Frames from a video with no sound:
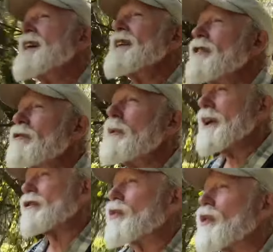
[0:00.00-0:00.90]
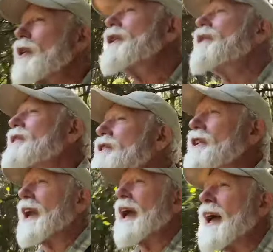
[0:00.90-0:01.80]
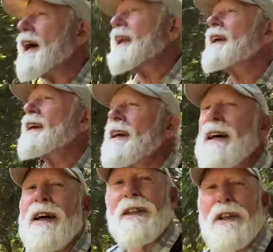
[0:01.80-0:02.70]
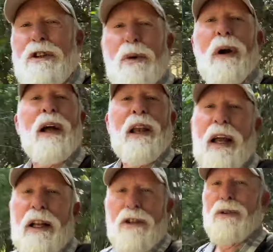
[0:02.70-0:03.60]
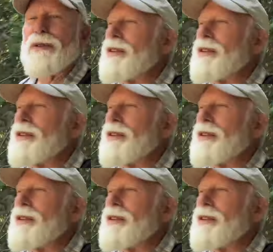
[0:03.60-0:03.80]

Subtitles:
Just be as rude as you can to trail angels.